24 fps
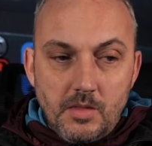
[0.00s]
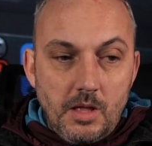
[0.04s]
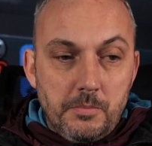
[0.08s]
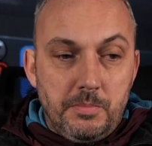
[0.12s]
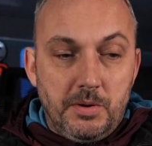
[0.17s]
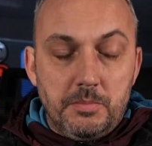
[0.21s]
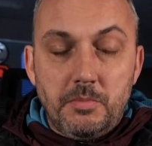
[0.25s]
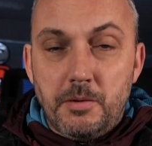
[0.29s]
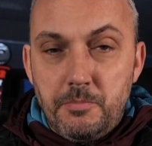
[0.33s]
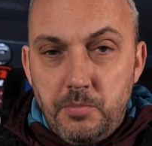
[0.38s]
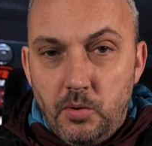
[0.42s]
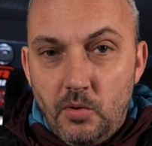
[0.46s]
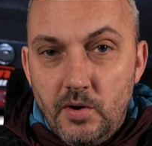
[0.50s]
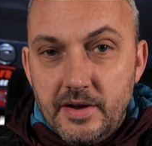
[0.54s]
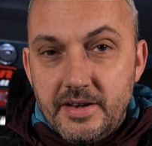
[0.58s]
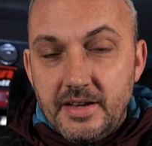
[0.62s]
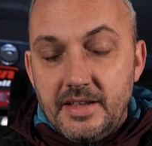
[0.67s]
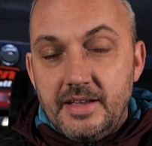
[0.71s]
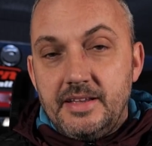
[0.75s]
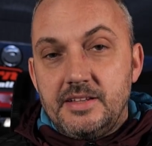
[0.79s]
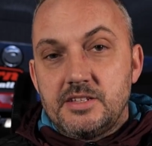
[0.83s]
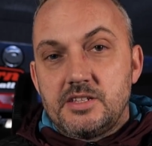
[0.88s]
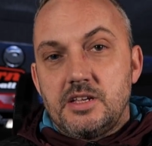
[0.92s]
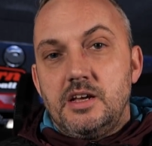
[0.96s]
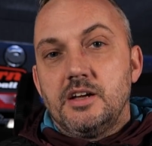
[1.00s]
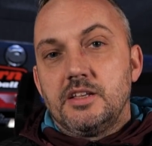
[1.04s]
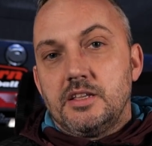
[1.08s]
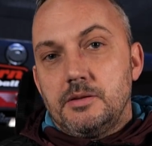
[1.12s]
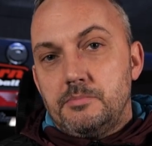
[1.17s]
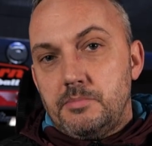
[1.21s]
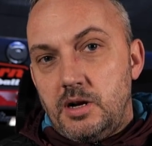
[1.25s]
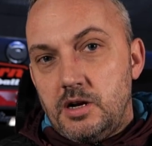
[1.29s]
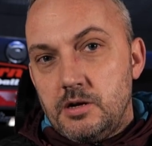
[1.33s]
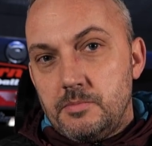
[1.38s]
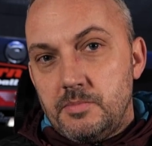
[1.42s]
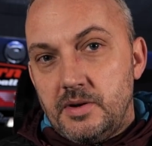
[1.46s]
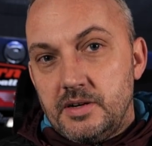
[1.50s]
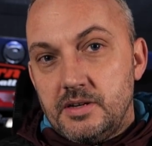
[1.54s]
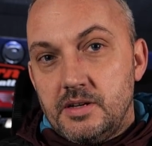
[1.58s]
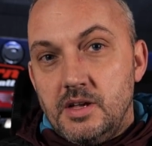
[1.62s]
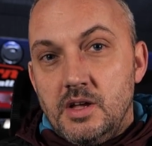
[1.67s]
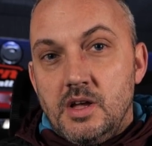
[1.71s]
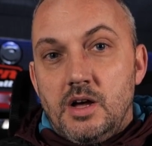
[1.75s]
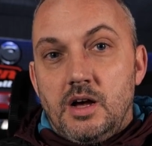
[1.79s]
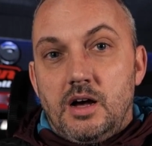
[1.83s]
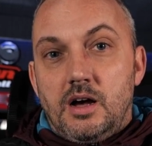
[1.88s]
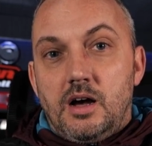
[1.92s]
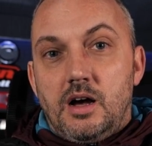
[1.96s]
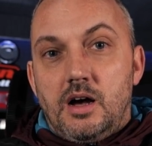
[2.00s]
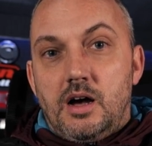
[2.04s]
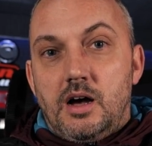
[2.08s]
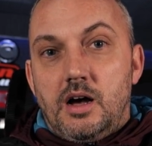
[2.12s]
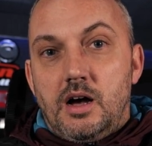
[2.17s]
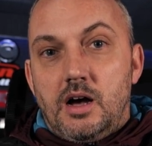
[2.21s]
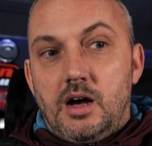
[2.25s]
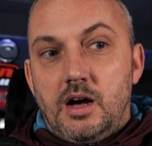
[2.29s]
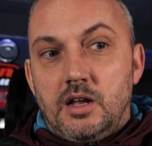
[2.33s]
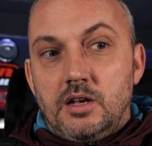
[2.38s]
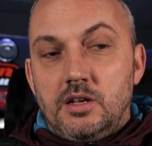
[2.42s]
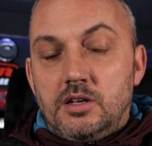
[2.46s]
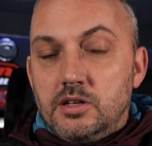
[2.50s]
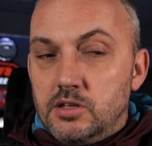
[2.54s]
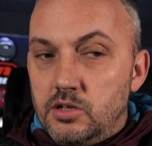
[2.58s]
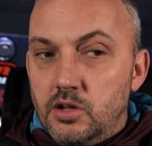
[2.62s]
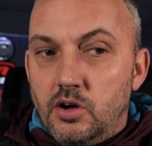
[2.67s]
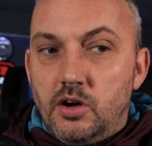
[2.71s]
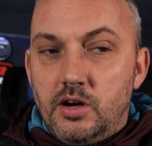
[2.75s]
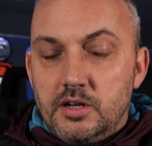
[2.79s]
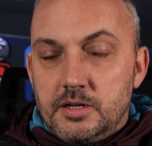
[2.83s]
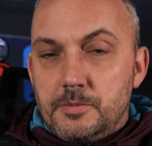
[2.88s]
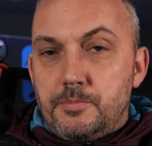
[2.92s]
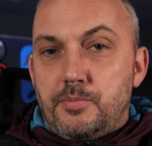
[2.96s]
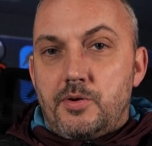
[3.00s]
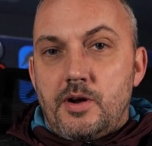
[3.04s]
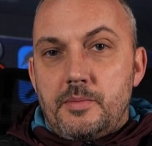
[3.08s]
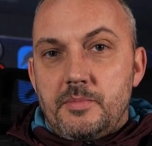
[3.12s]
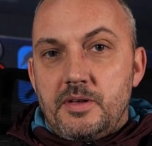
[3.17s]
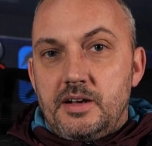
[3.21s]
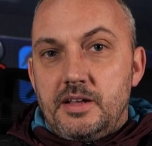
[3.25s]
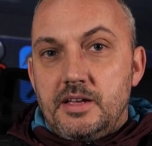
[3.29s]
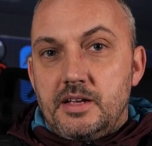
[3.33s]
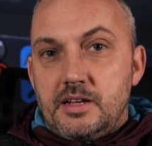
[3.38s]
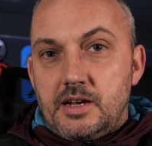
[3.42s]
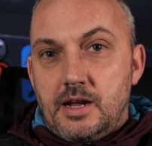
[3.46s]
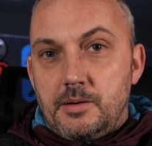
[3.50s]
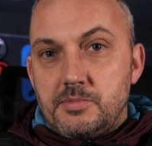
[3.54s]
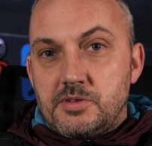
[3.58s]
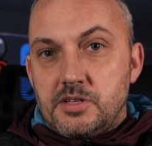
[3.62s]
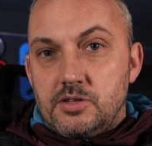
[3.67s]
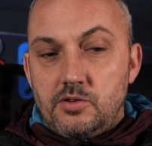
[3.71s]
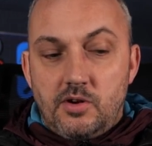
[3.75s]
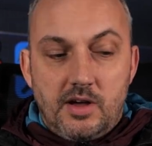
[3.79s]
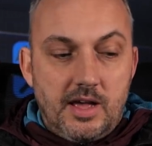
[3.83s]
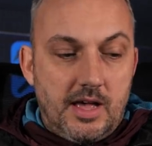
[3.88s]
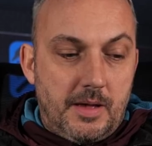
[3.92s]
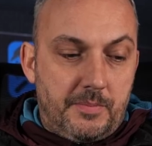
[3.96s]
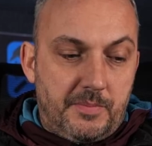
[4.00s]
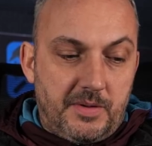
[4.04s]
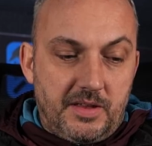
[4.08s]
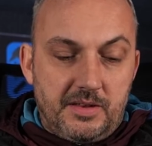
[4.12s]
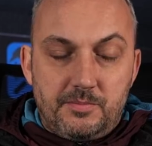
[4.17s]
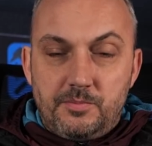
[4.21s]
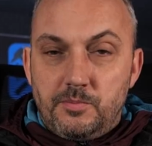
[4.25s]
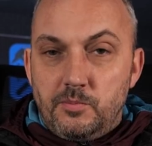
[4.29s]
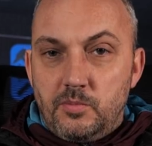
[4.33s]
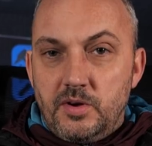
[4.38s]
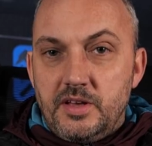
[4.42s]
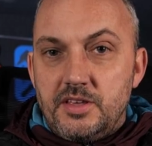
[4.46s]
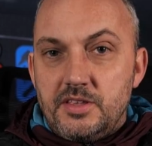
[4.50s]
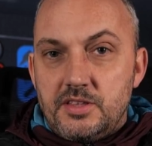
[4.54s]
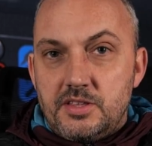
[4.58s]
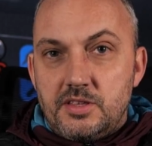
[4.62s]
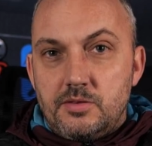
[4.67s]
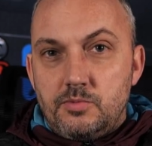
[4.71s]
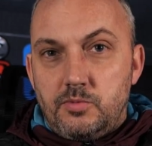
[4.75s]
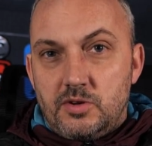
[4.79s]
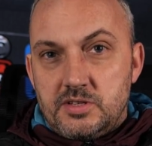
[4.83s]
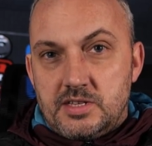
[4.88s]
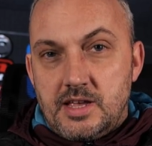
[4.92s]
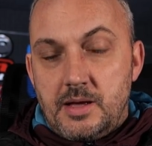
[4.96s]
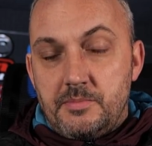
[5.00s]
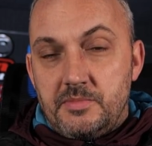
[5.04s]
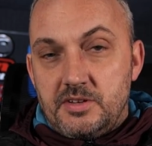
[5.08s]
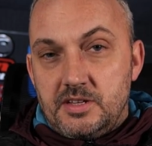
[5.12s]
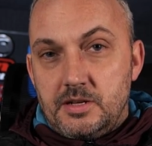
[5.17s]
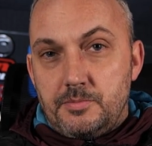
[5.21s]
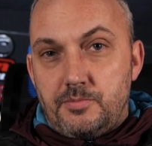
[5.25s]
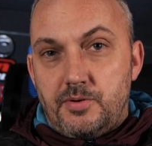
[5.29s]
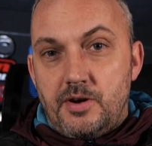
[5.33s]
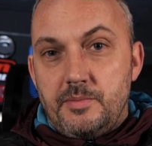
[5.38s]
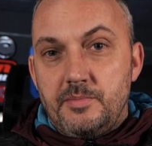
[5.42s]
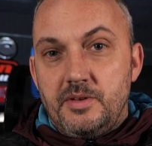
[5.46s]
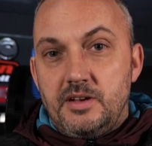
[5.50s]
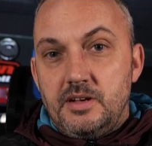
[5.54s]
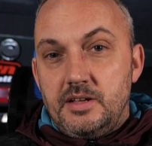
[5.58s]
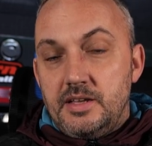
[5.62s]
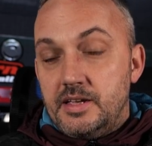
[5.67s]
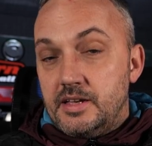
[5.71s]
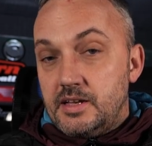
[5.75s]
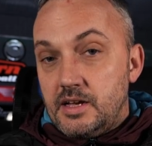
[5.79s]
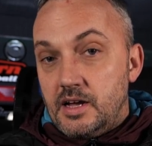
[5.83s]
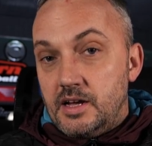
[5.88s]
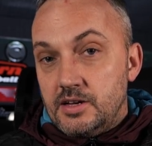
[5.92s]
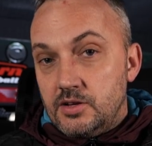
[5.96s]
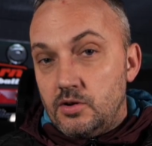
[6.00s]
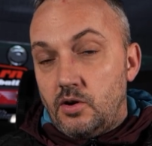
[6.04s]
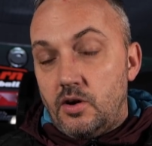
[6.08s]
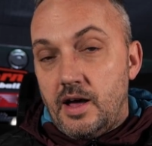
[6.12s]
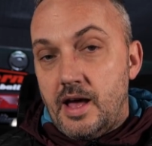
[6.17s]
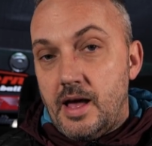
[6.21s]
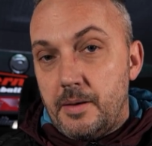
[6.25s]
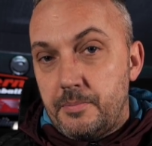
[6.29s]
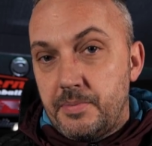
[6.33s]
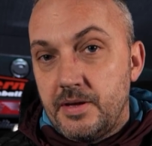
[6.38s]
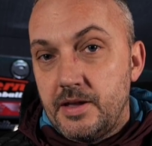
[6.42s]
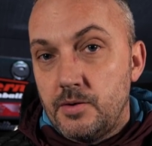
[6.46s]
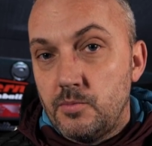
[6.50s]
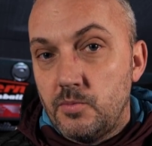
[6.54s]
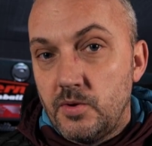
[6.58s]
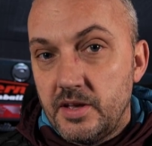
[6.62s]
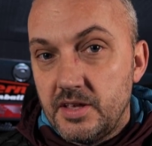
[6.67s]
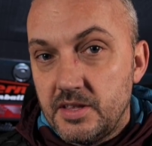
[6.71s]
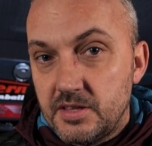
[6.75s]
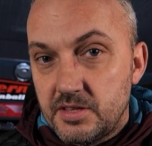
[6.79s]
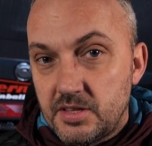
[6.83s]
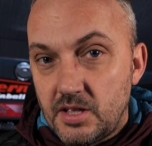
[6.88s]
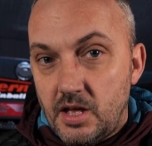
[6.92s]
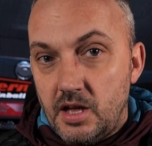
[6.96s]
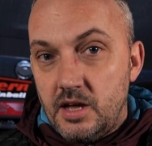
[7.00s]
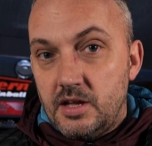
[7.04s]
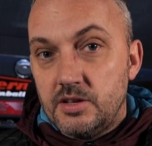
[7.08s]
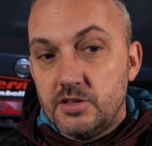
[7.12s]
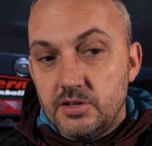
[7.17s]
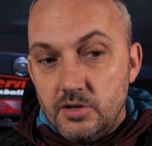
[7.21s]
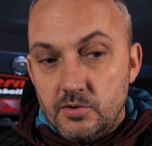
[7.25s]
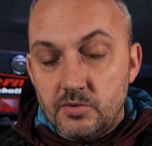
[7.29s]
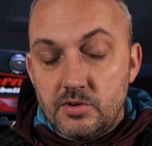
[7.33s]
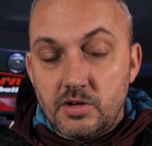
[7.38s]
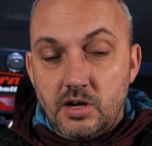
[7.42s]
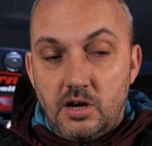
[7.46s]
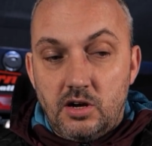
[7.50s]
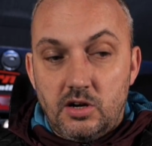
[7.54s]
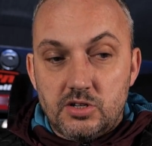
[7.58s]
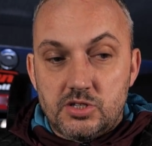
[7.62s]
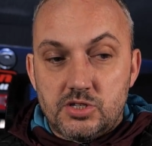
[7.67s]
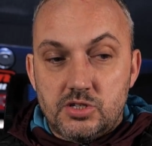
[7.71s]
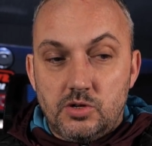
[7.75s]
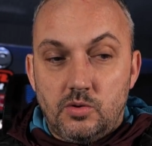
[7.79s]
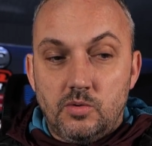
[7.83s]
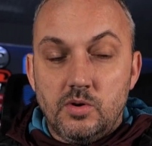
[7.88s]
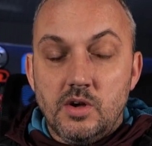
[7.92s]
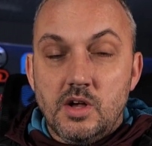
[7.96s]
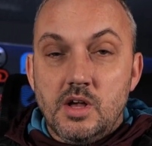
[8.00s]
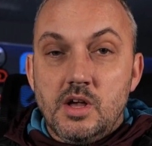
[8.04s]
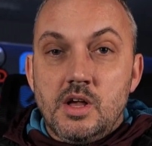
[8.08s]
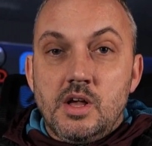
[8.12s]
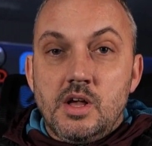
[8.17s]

but my point is, at the moment, a lot of the Premier League clubs are not happy with what's happened at the Premier League, are not happy with uh, Newcastle.